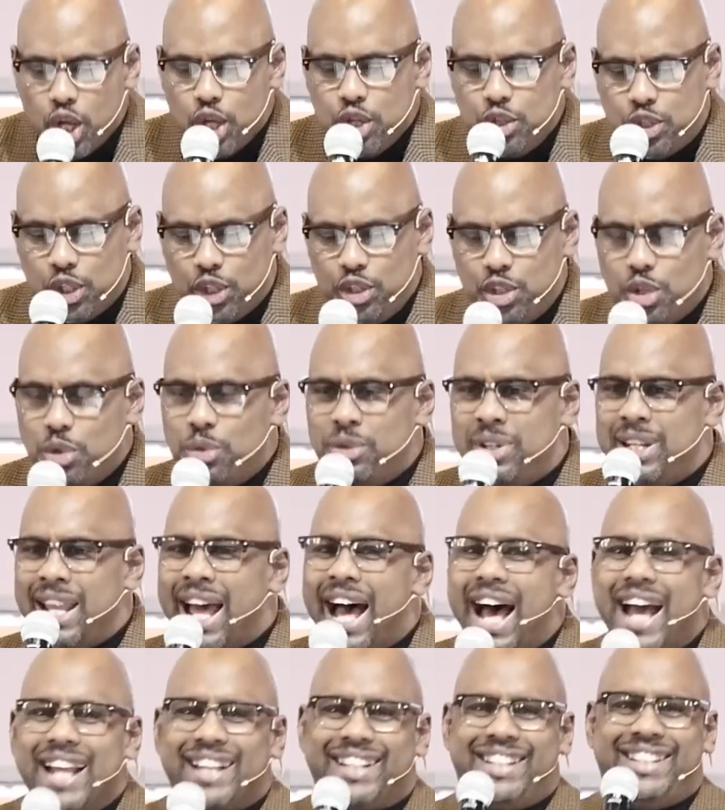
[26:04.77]
do you
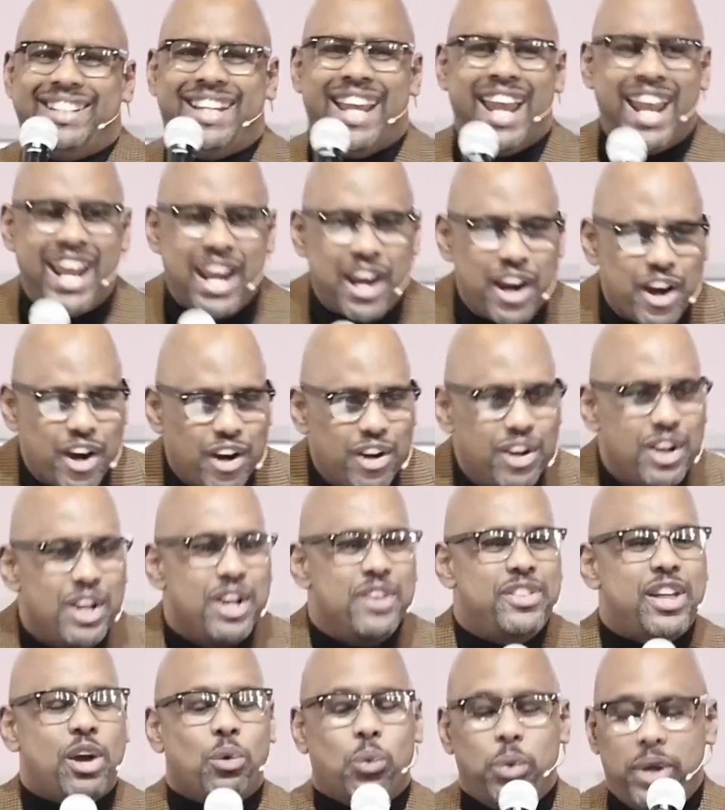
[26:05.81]
not care
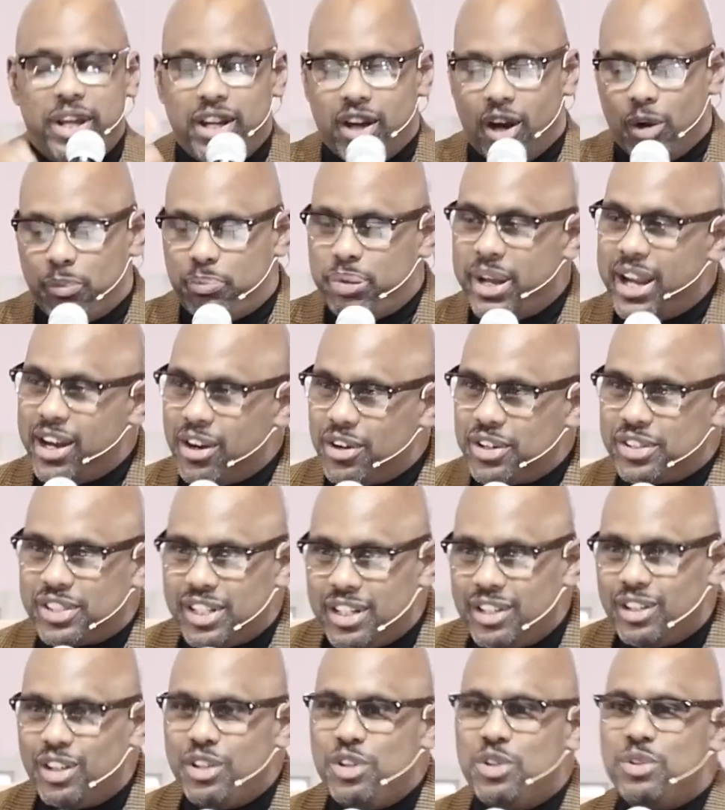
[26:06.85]
that we are
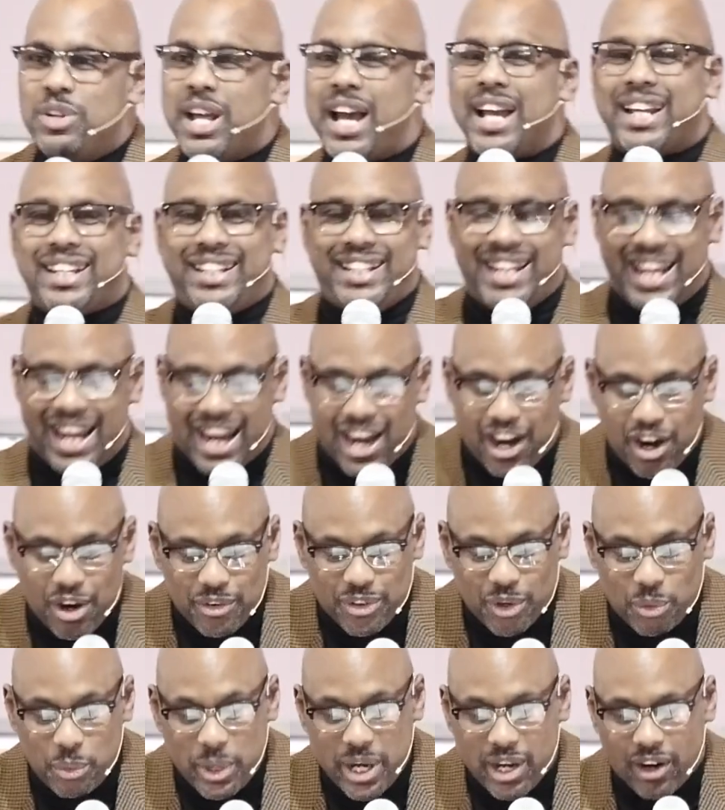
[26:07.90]
perishing? Do you not care
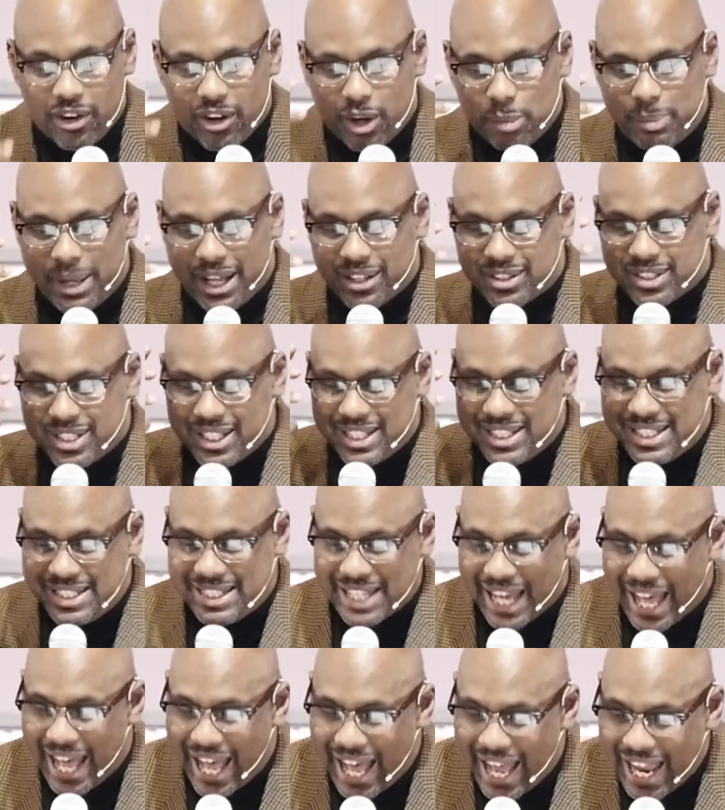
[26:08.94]
that we are about to
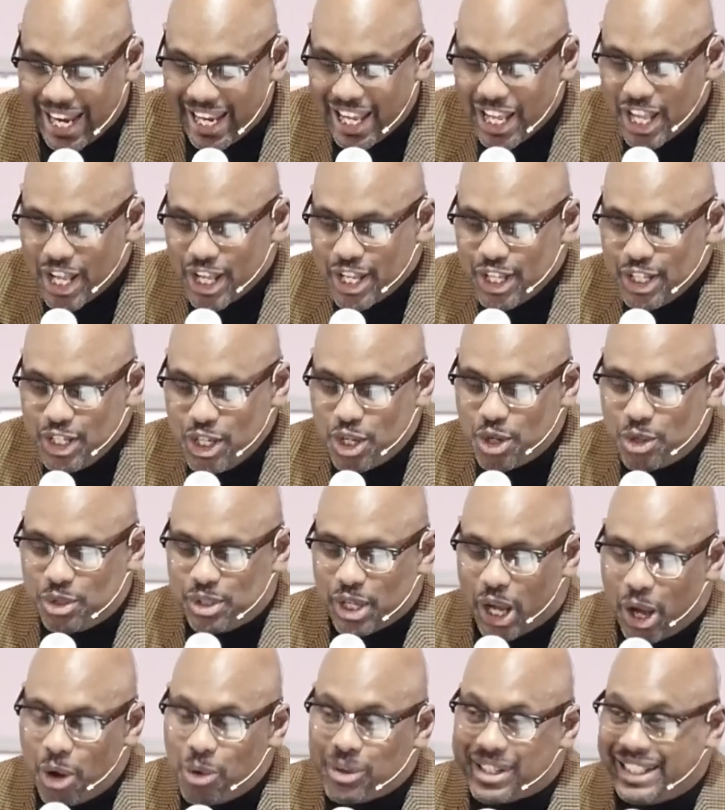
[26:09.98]
die? You
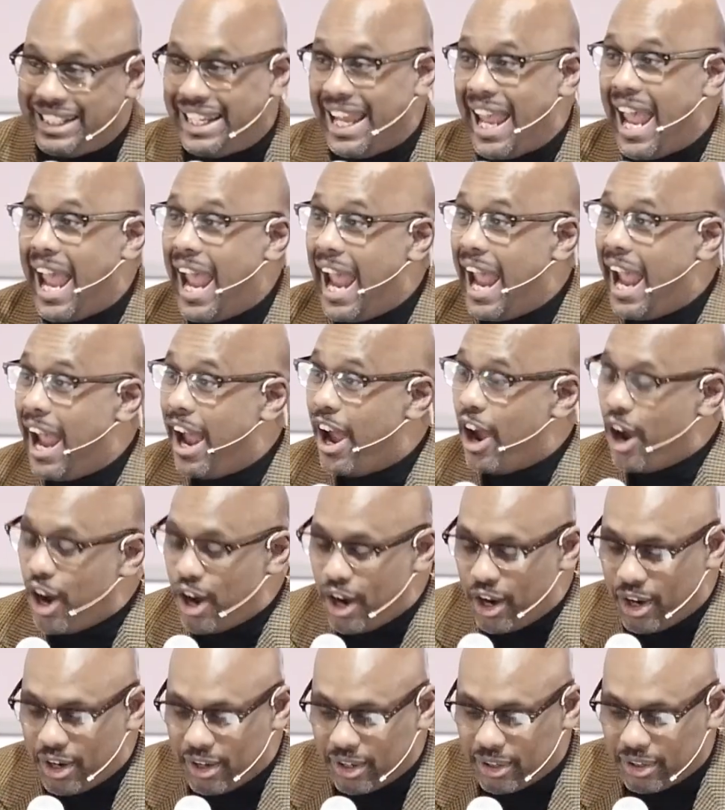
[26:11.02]
don't
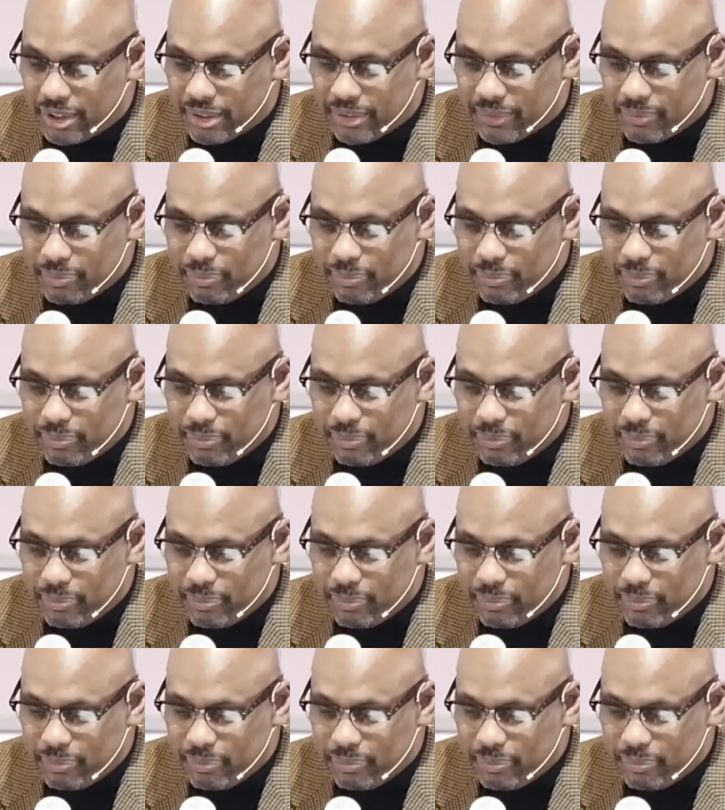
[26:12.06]
care.